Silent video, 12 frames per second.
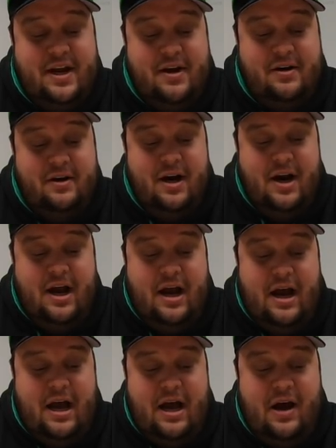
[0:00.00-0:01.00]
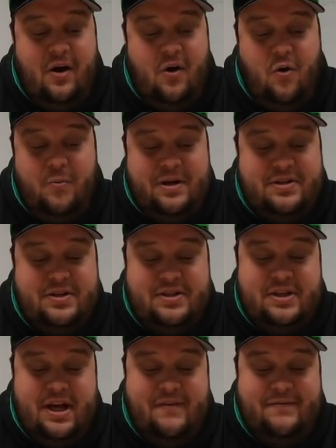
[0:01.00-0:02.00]
there, a whole bunch of
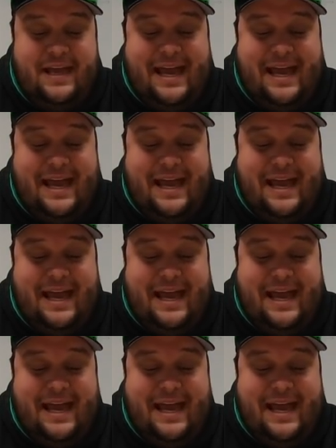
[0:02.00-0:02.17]
stuff.